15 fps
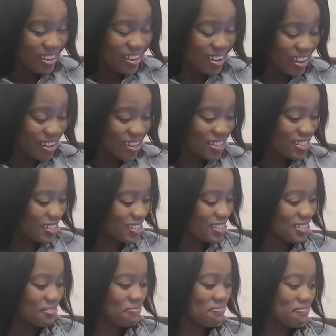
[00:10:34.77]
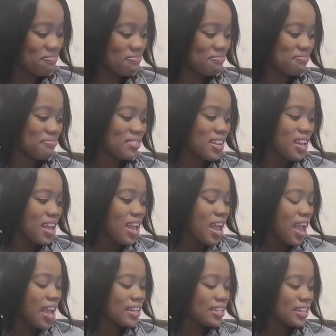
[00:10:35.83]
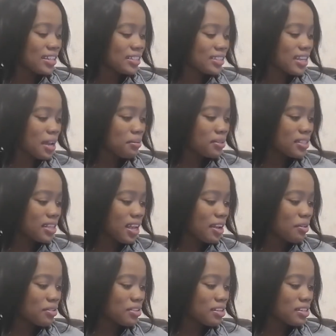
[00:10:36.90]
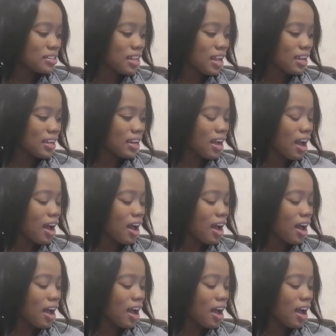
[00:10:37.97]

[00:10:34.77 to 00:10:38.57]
Guys. And then Tabi saying is like,